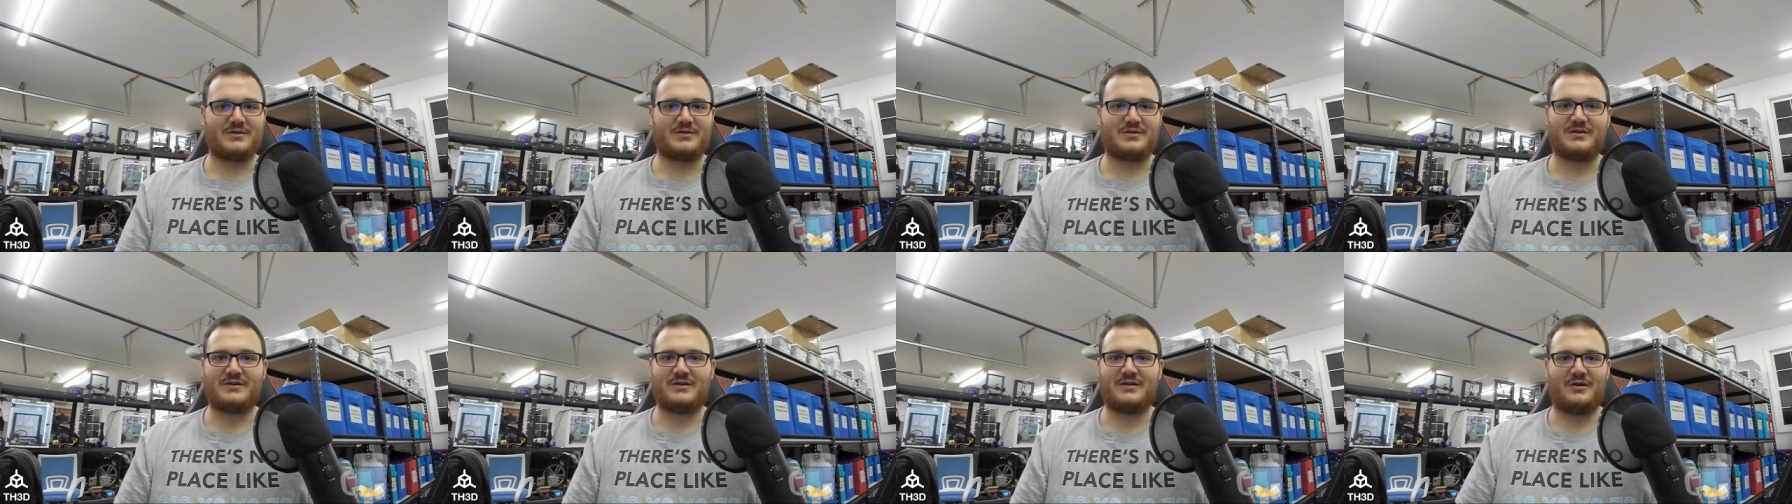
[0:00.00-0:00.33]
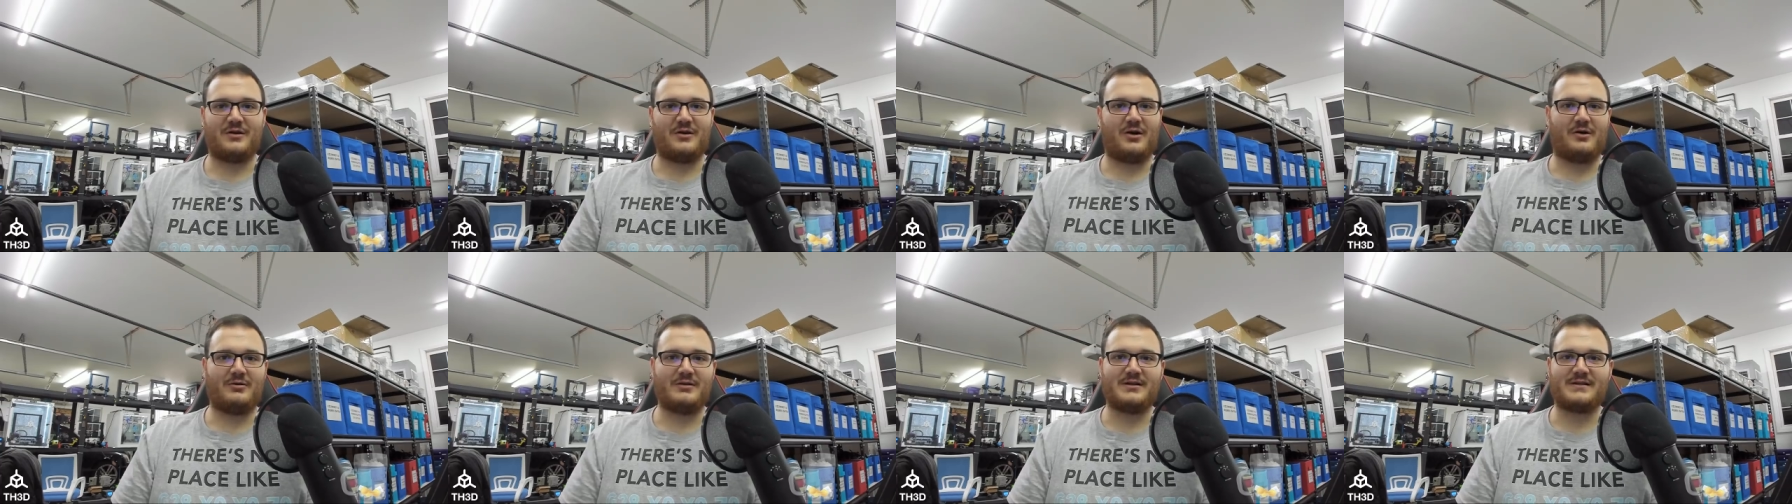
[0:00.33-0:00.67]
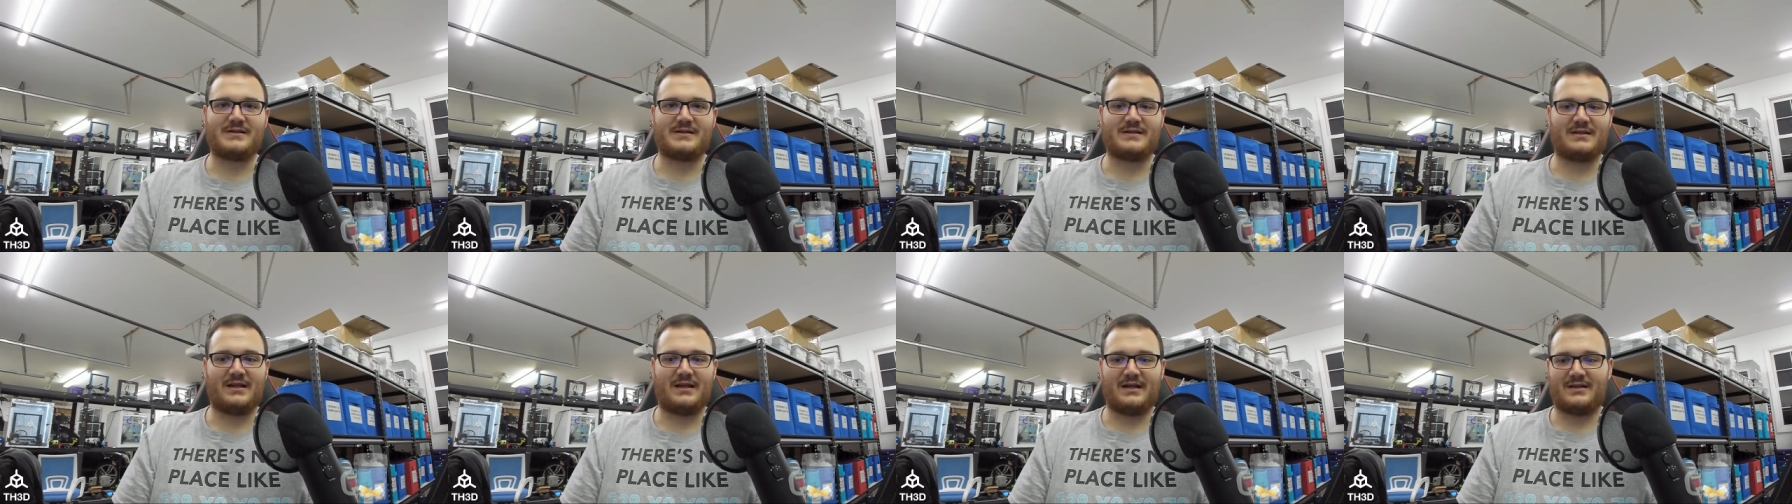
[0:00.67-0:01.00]
they're always
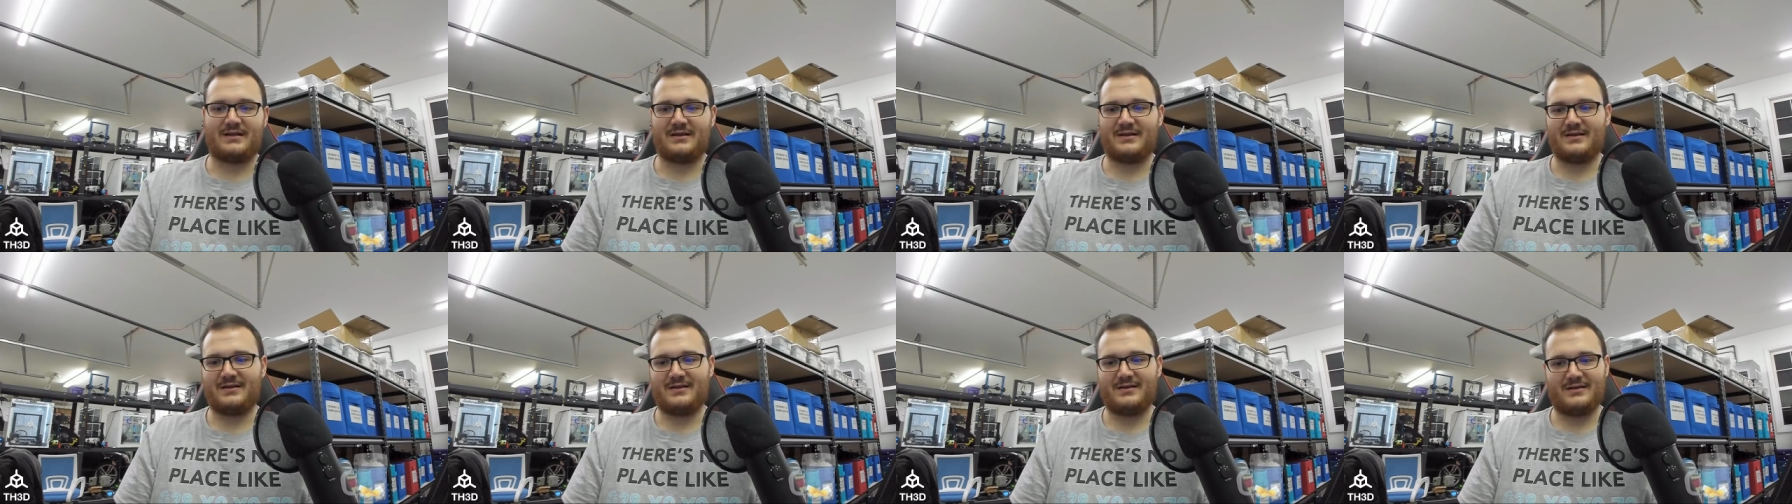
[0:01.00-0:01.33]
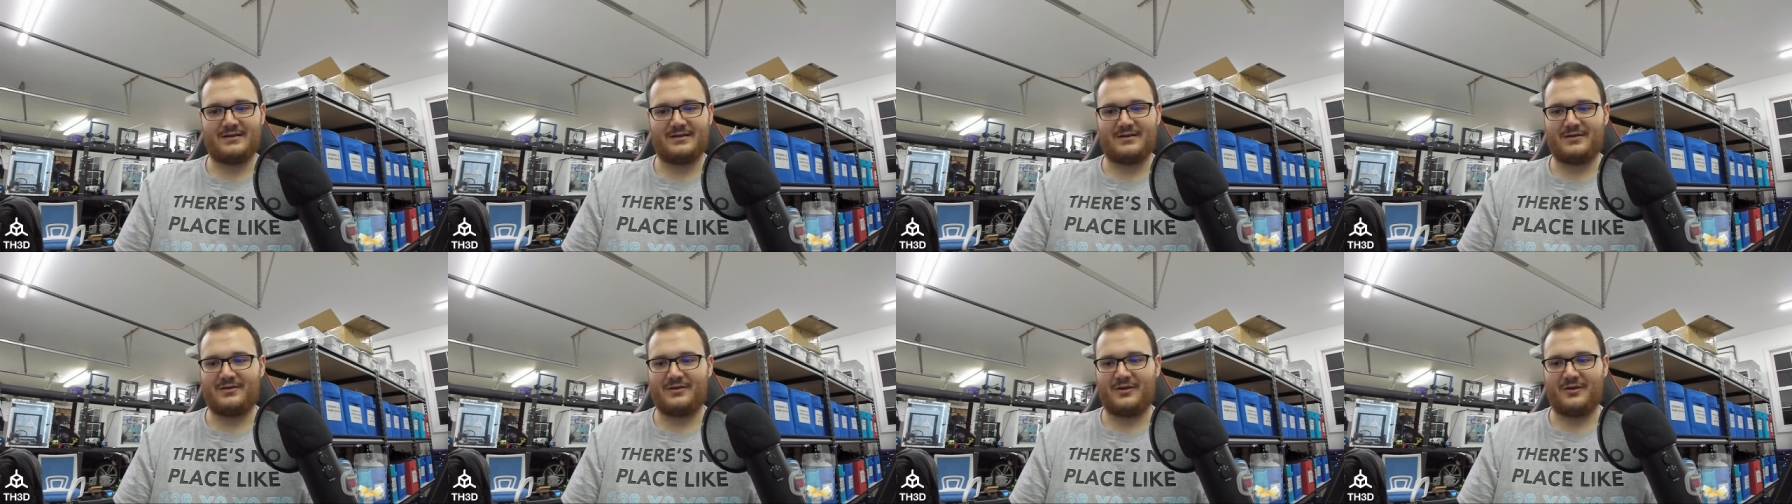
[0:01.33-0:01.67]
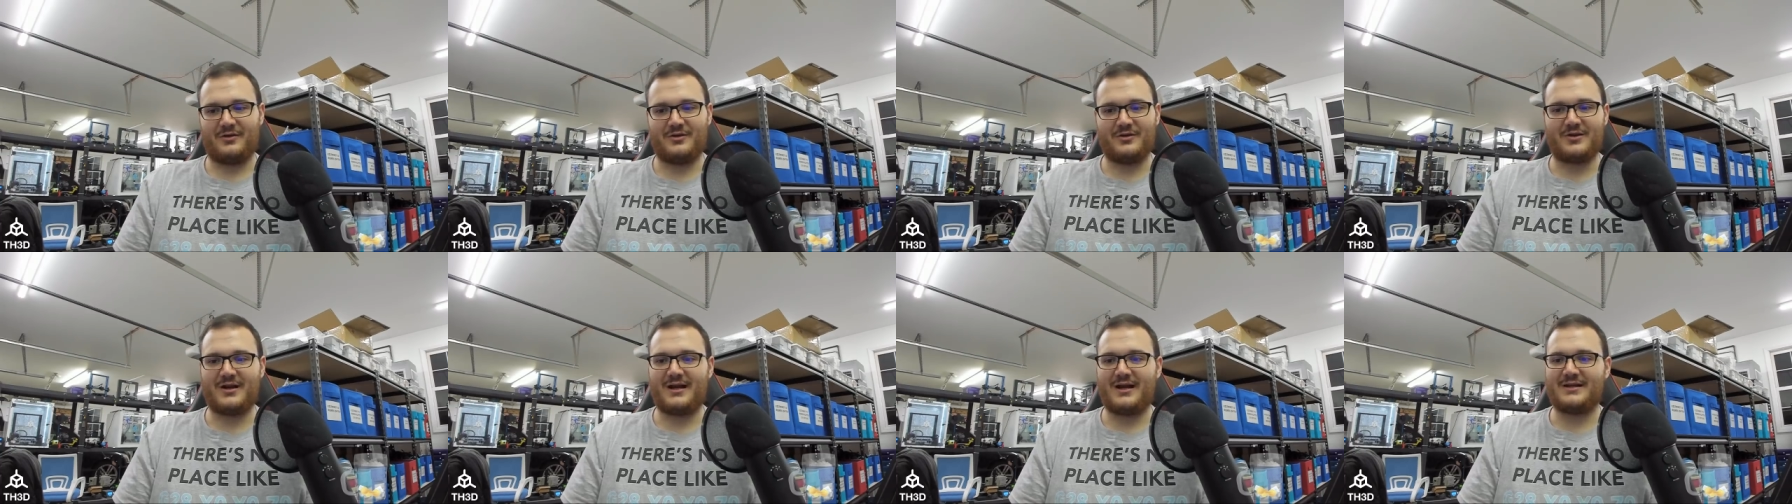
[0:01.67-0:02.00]
like, the
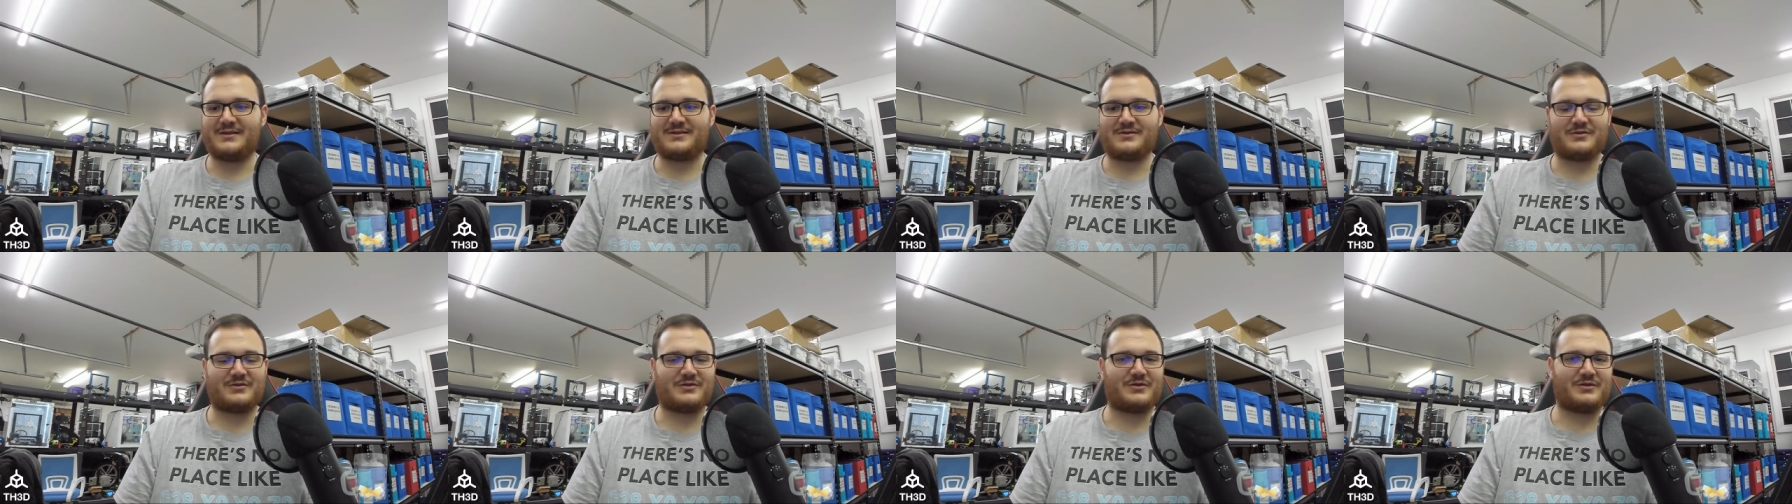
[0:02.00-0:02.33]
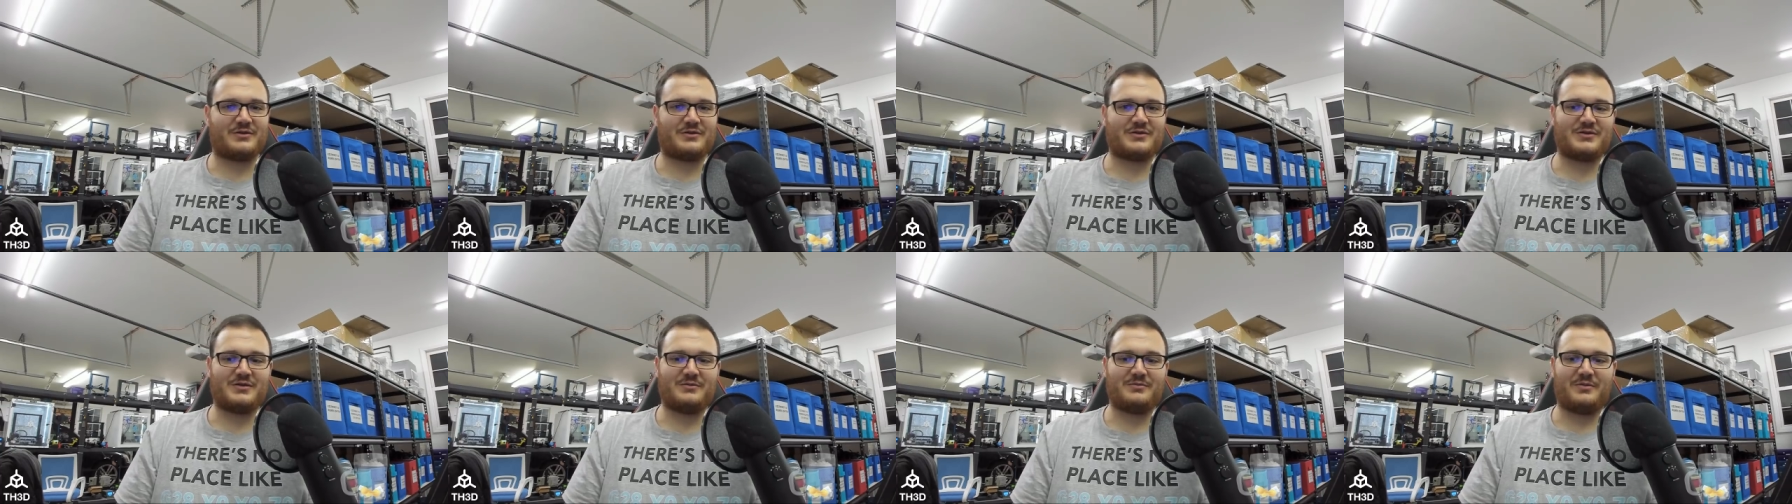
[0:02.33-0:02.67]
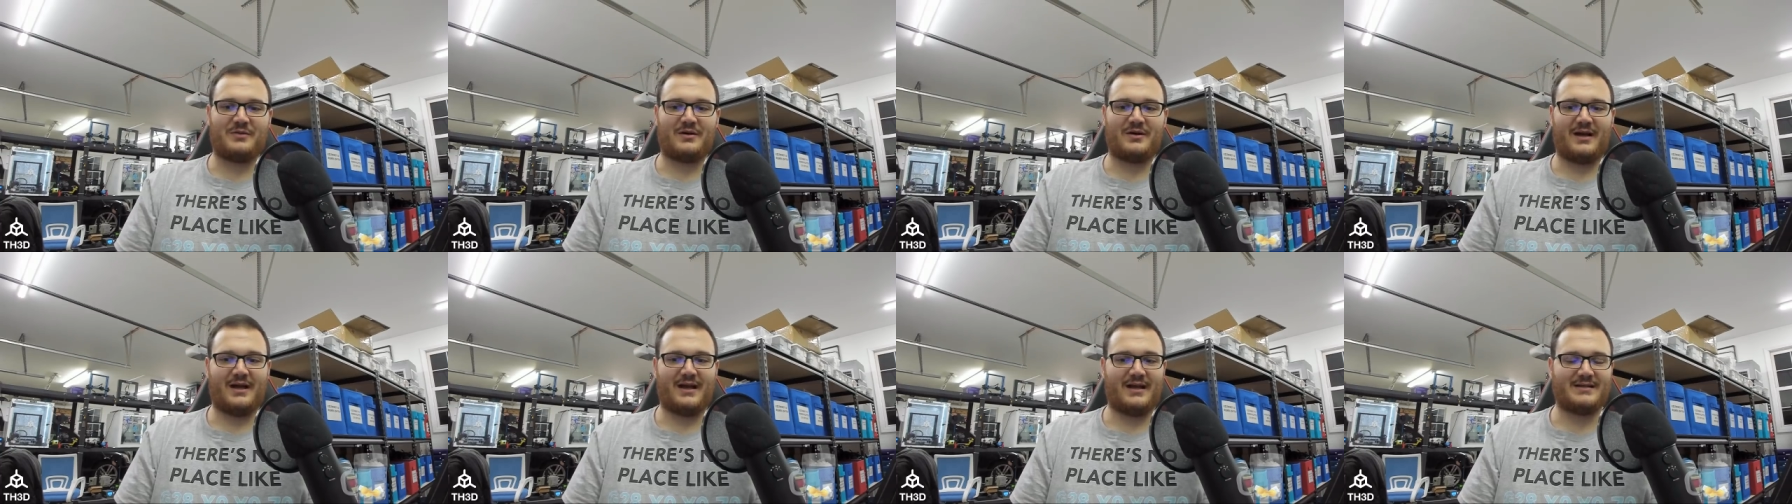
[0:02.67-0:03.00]
older guys. They're super
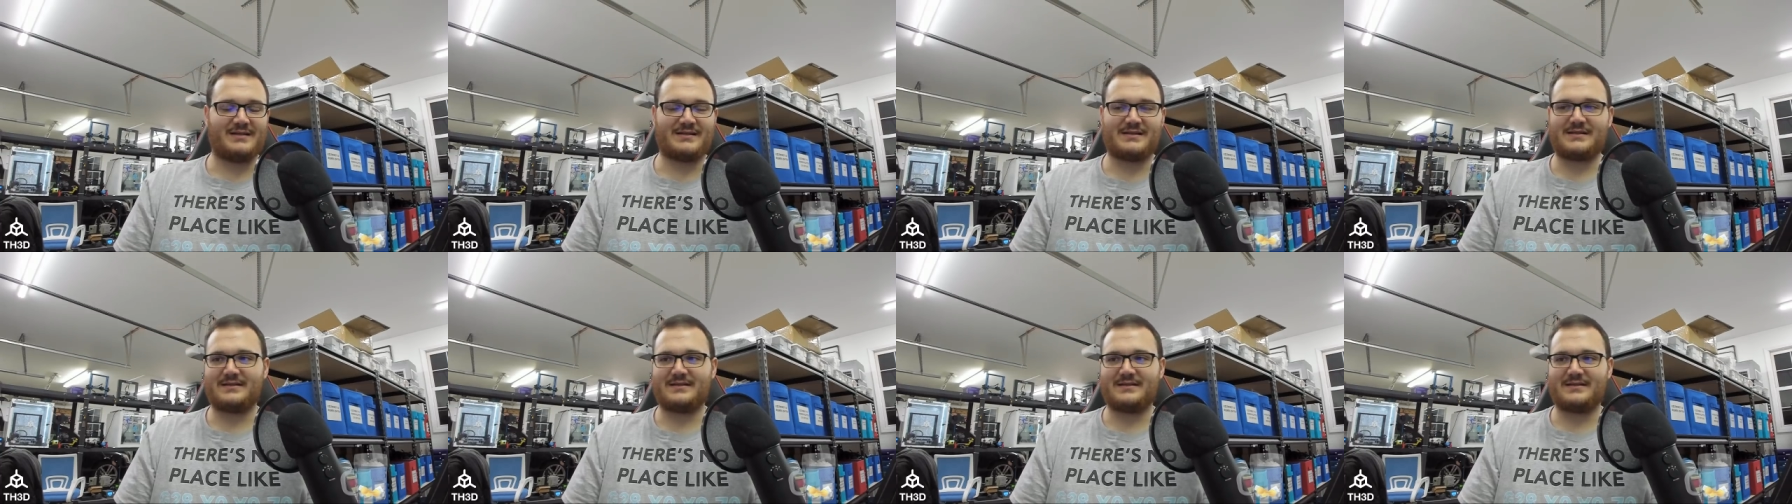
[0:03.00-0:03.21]
nice.